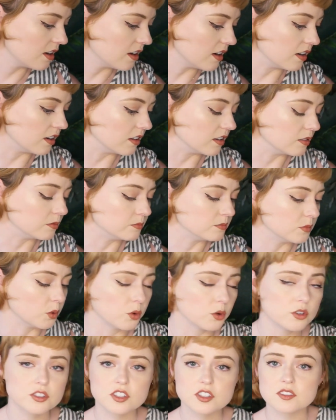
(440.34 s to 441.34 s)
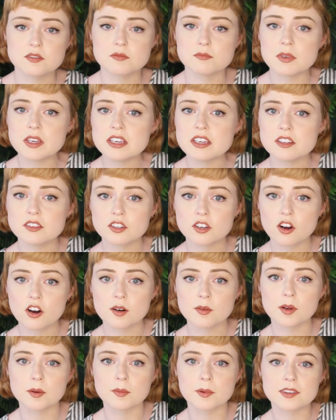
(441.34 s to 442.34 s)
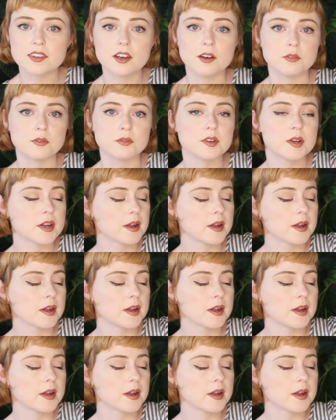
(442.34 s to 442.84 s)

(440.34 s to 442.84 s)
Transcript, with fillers: um, or just me in the car by myself.